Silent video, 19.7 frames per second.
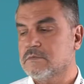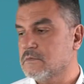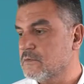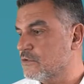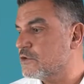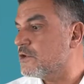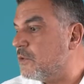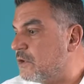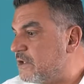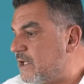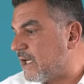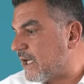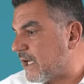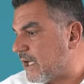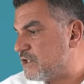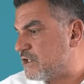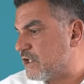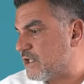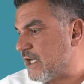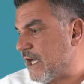What do you
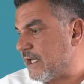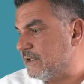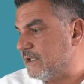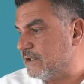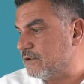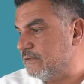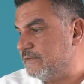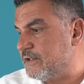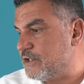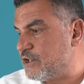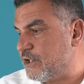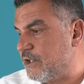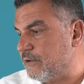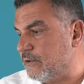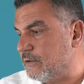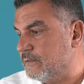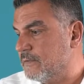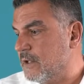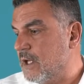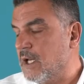mean you were very
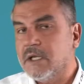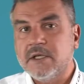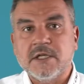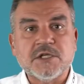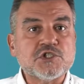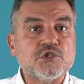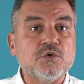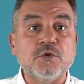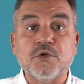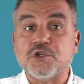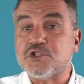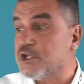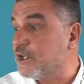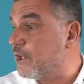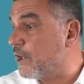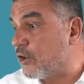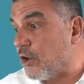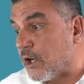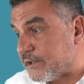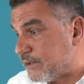close? No one
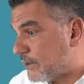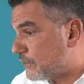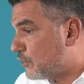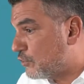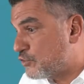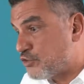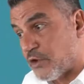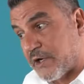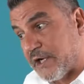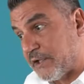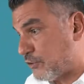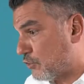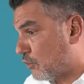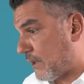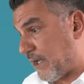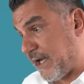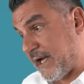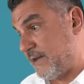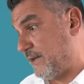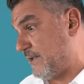remembers a soccer player who
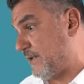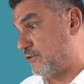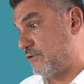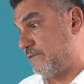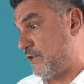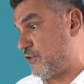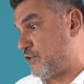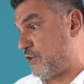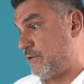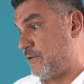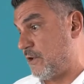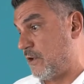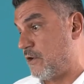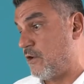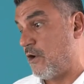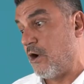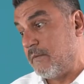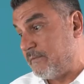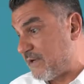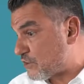was very close to the
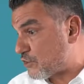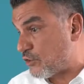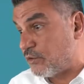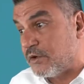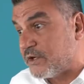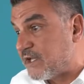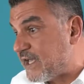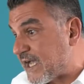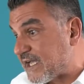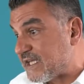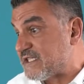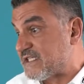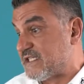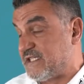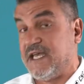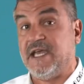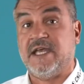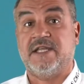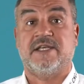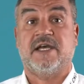goal, but only
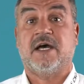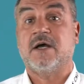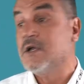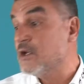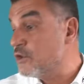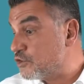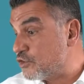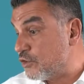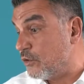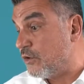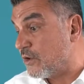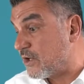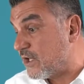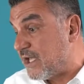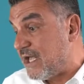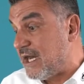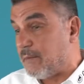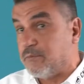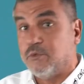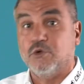those who score,
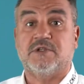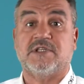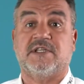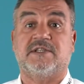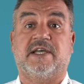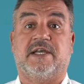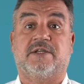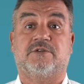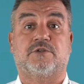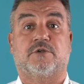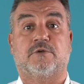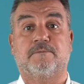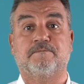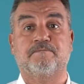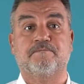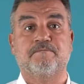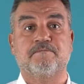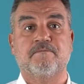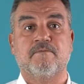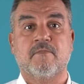only those who kick it in.
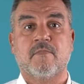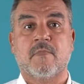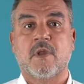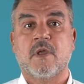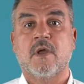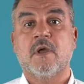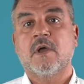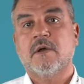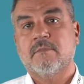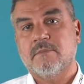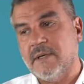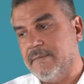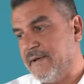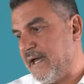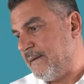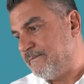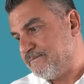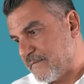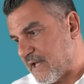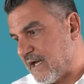
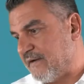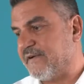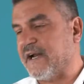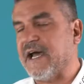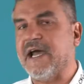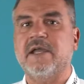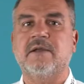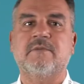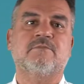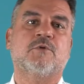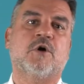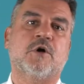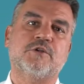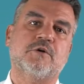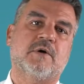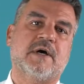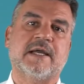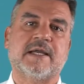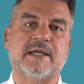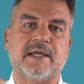You'll have the chance to
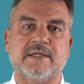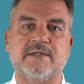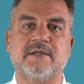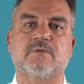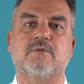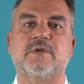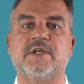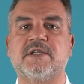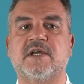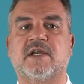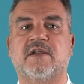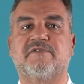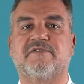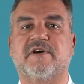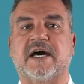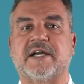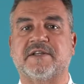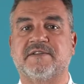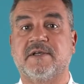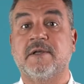recover.
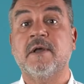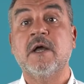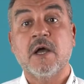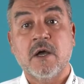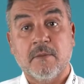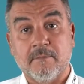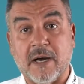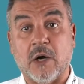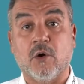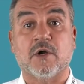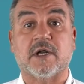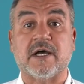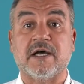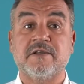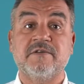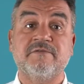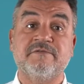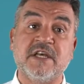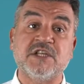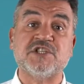But
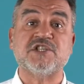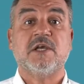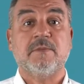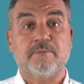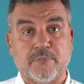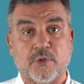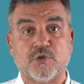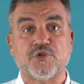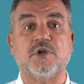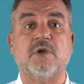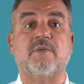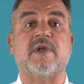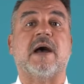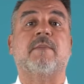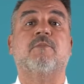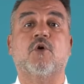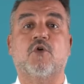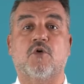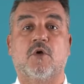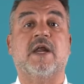now, let's continue with
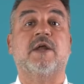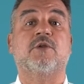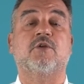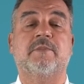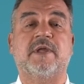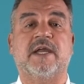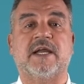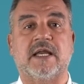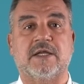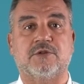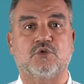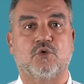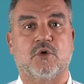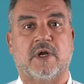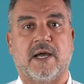the nomenclature.